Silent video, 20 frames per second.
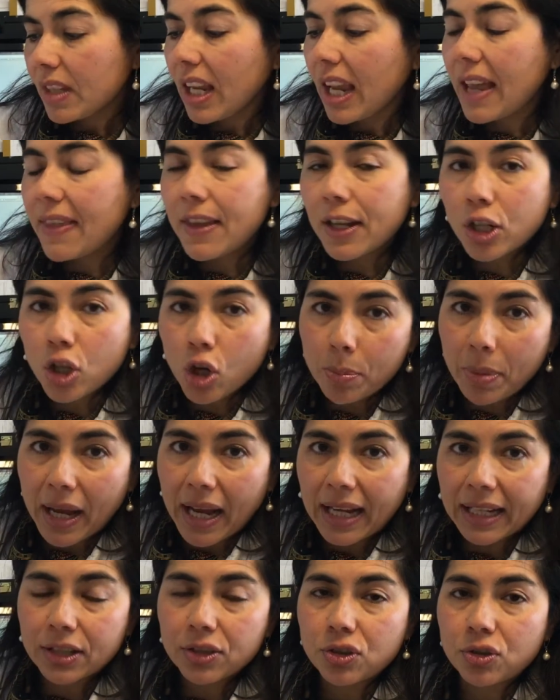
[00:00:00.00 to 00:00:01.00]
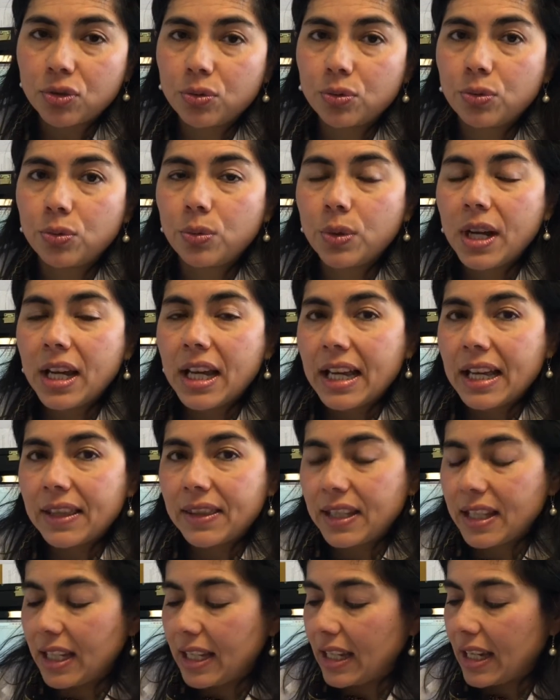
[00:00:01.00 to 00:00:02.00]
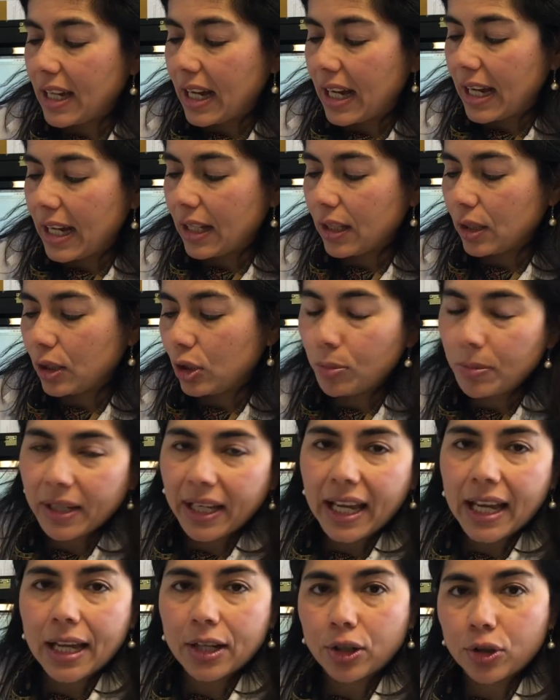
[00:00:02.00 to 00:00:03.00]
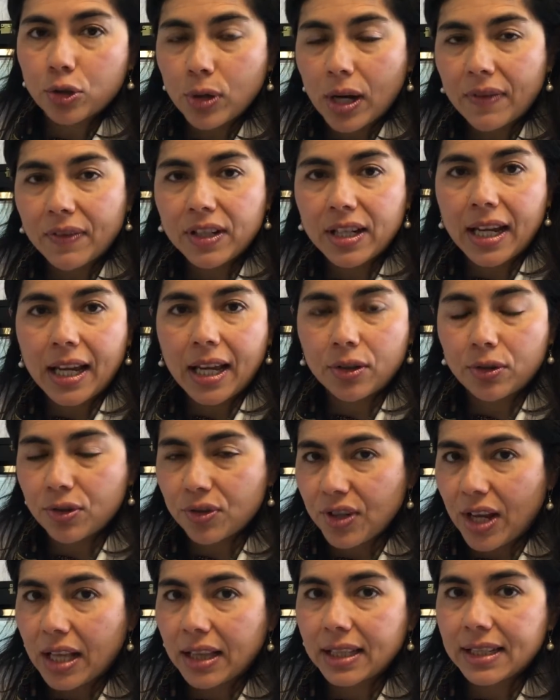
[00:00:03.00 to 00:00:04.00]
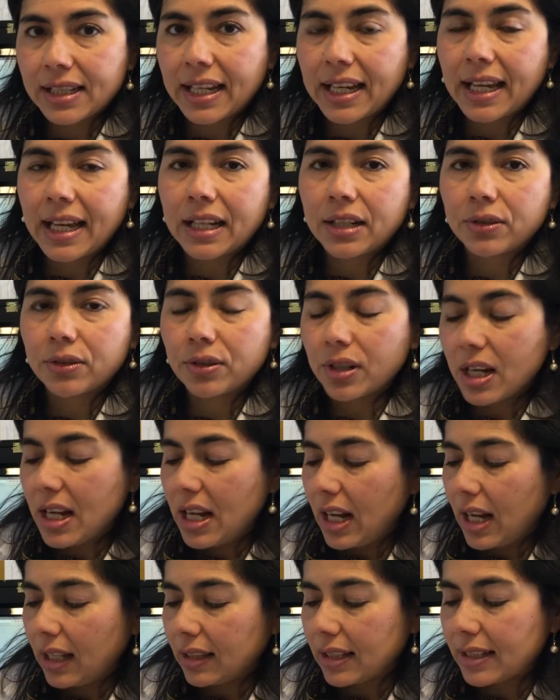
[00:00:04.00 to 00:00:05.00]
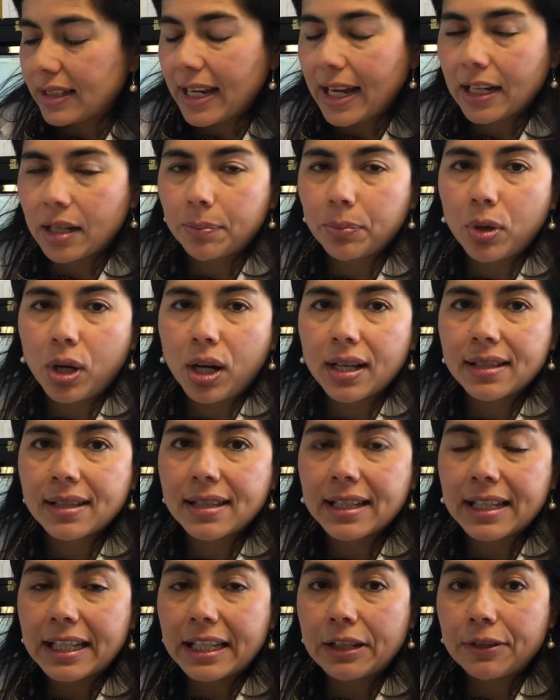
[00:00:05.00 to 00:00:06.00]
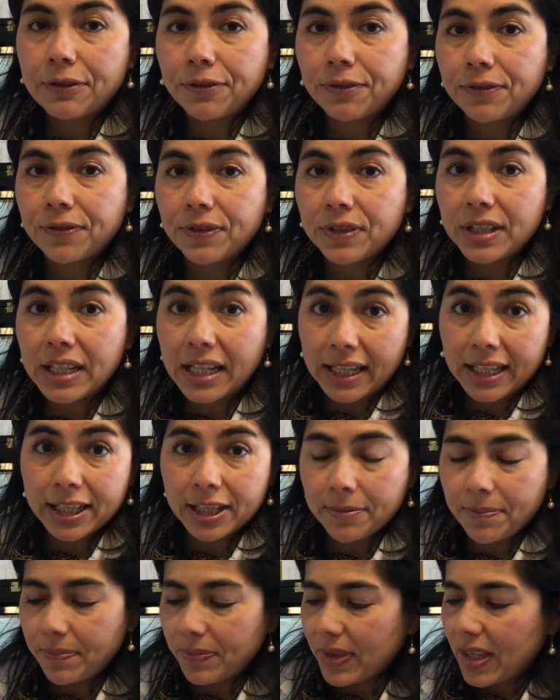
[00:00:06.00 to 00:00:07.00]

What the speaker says: and then go back to the Lumigan or Travatan or Zalatan or latanoprost if needed.